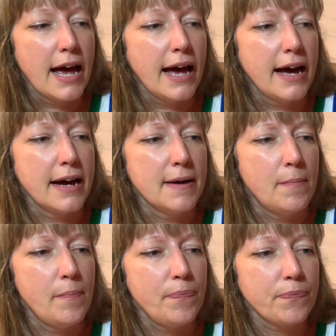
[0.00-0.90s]

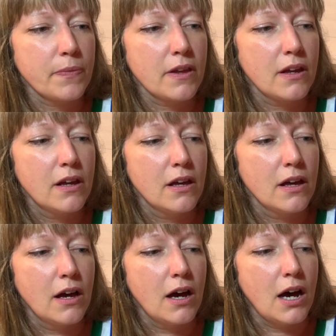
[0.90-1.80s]
I
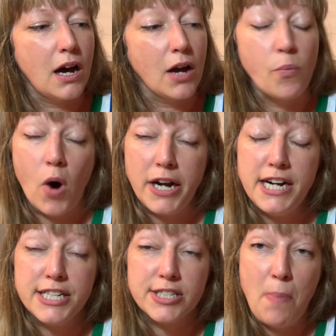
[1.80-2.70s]
wanted a
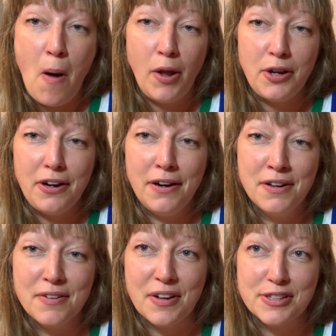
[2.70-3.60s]
smaller
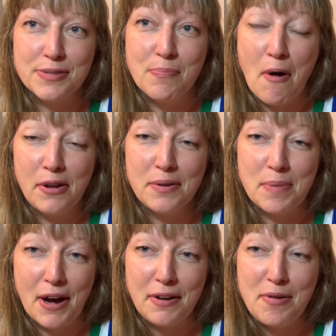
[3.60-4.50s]

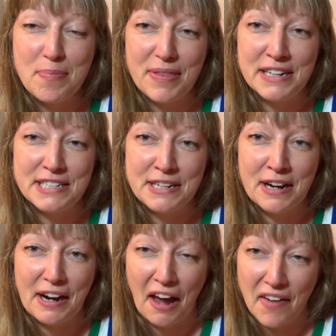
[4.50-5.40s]
bottle, but they did
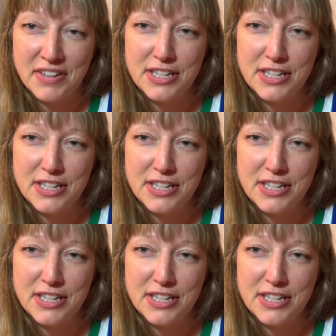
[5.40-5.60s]
not have any.